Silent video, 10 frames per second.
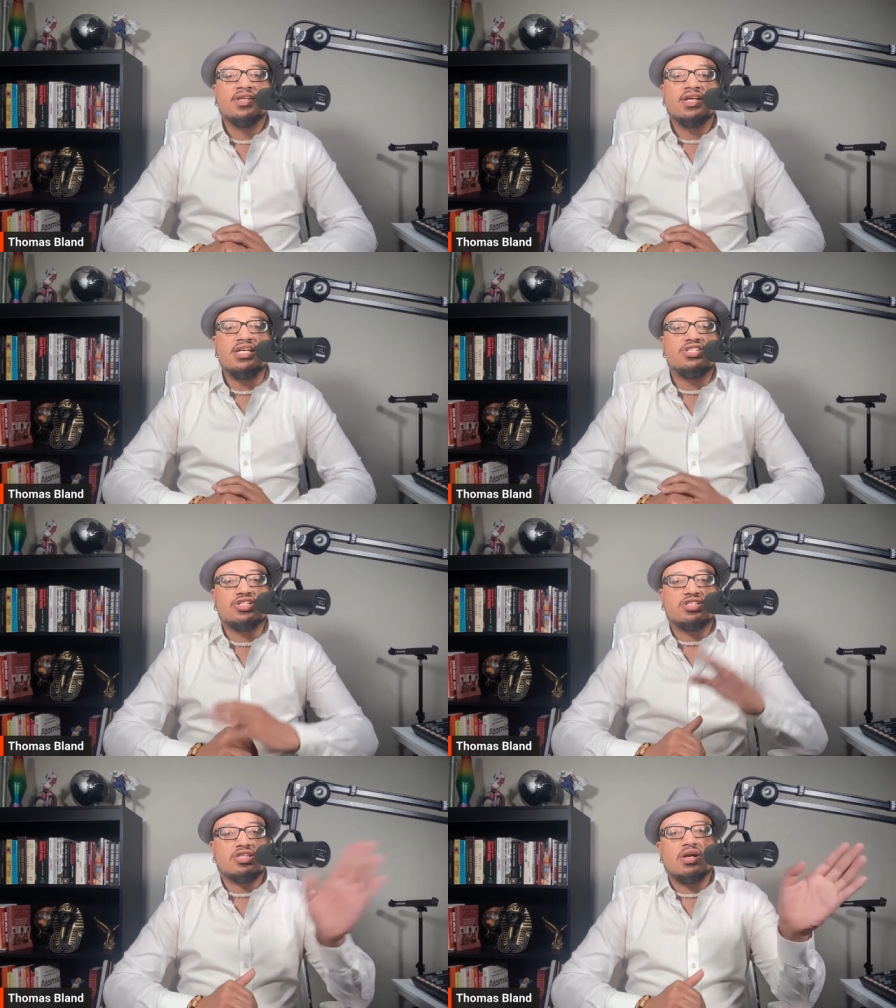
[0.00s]
he
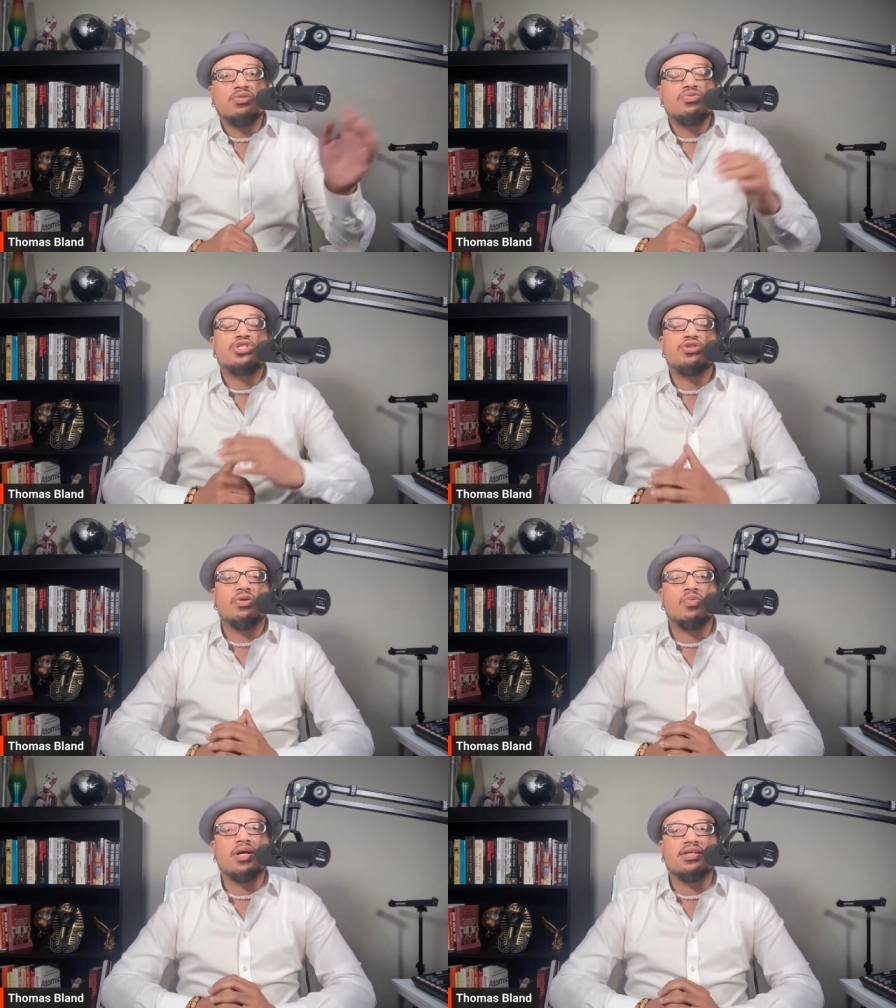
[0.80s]
just throws you
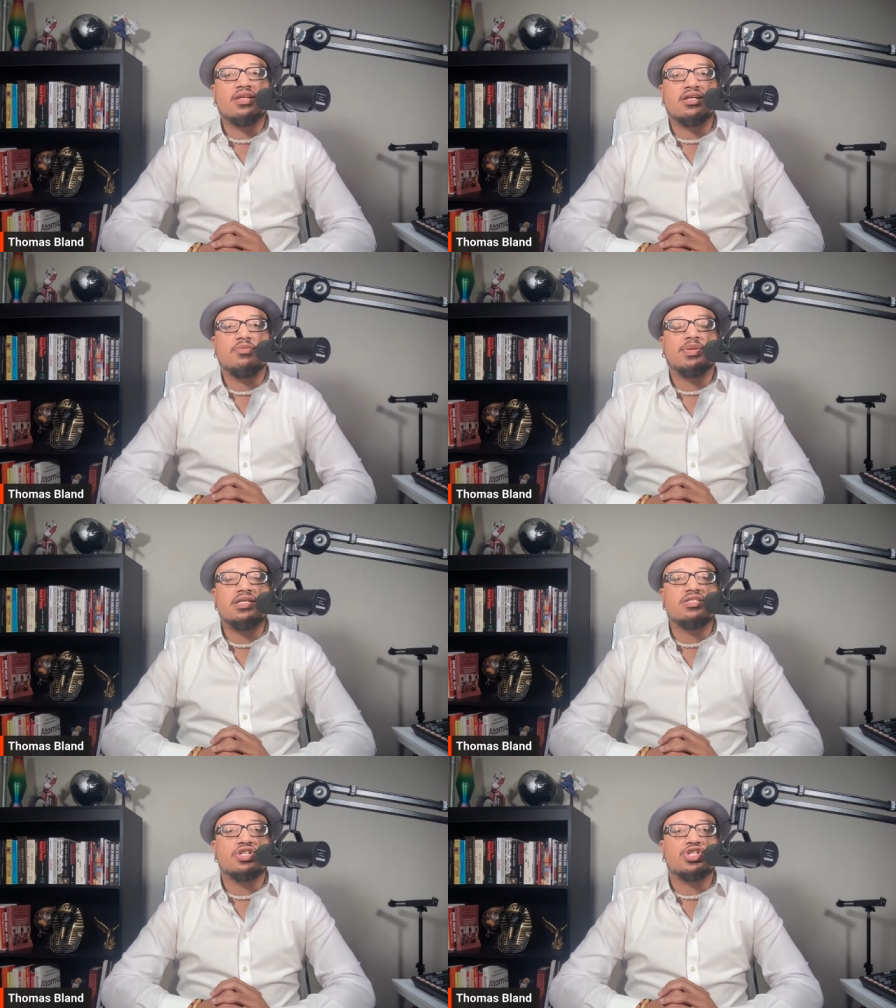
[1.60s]
away like a
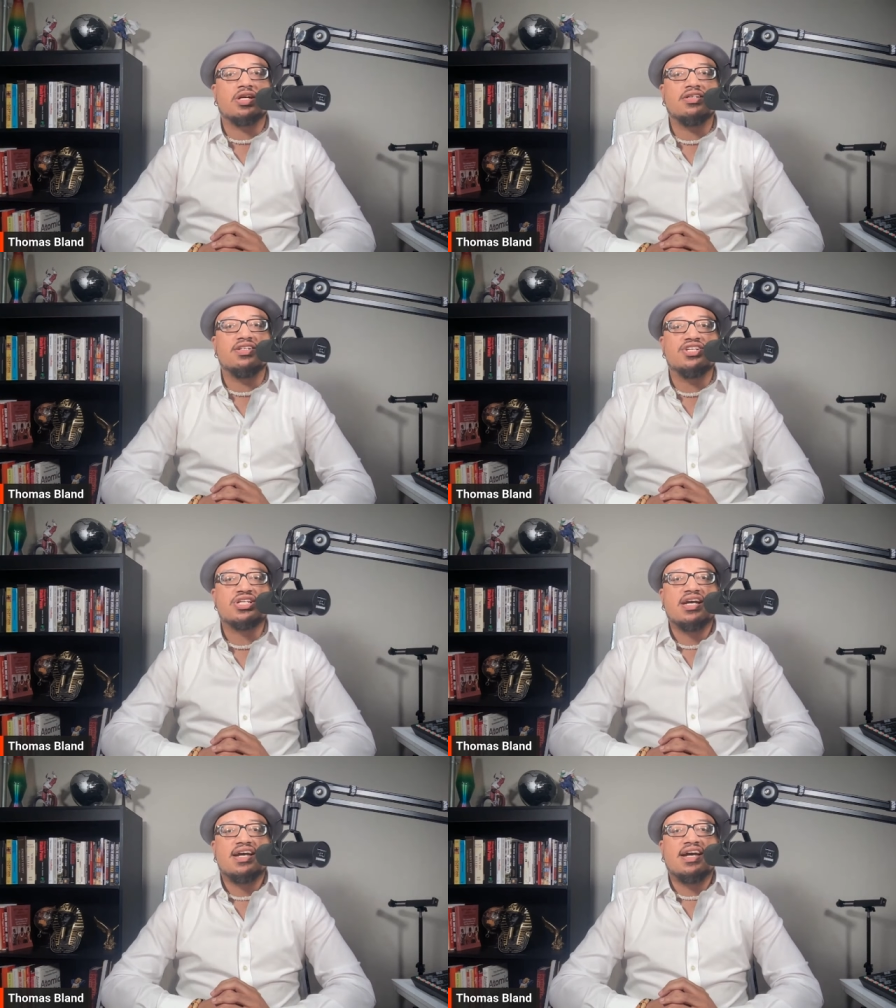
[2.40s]
piece of trash
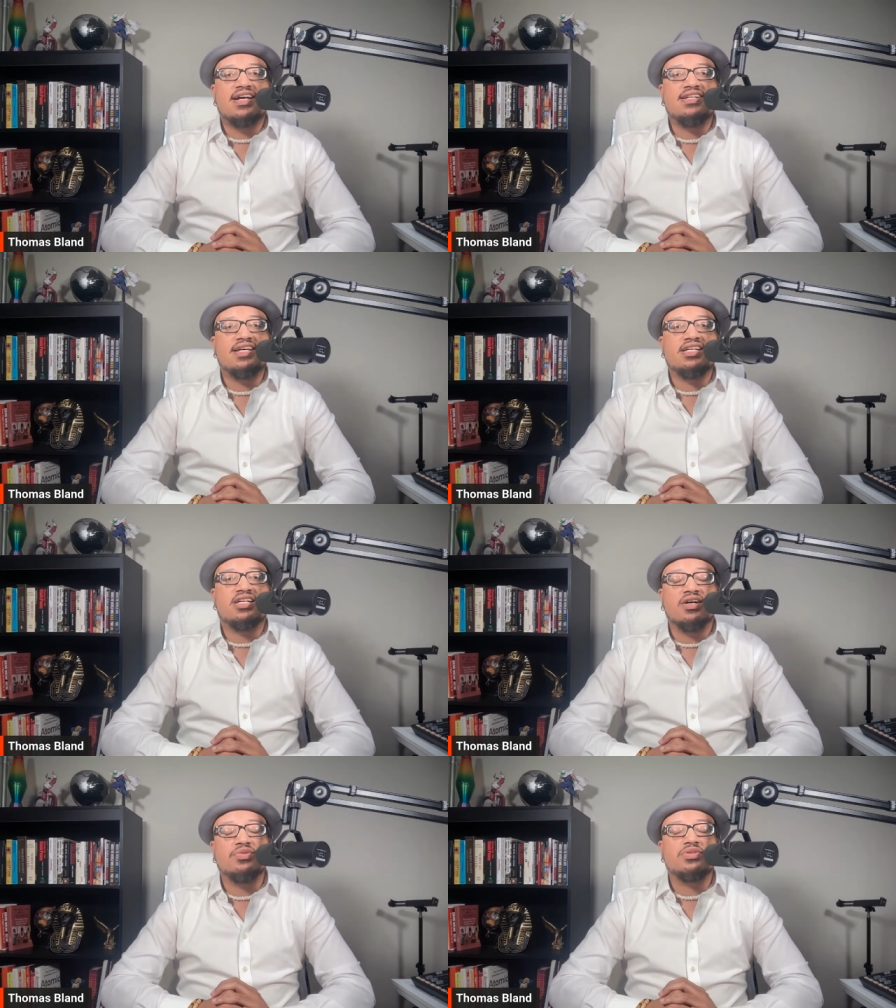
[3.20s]
and then
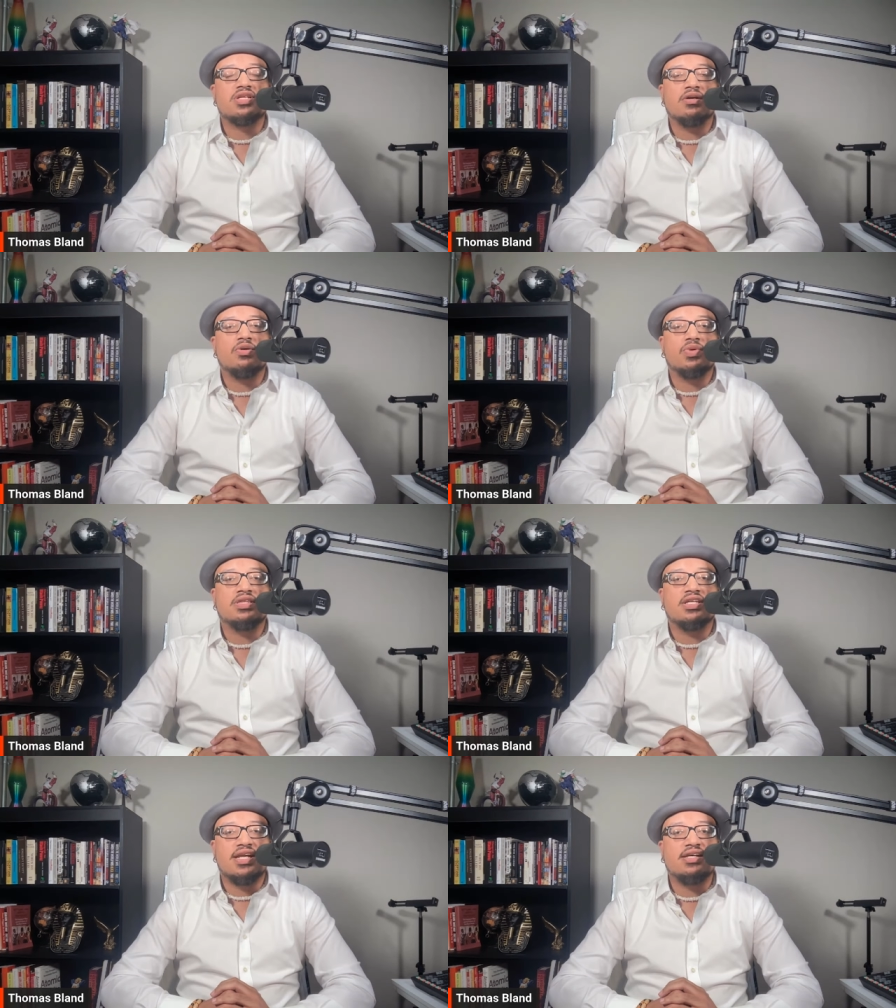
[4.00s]
goes on with
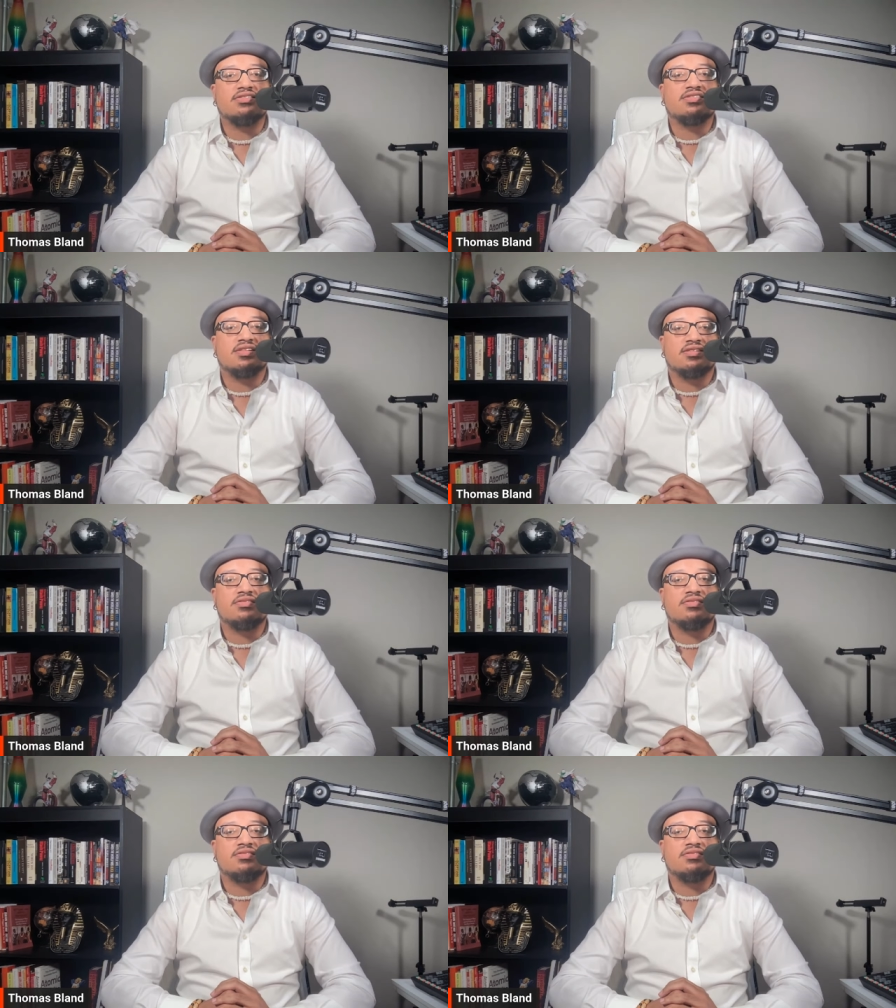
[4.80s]
the next,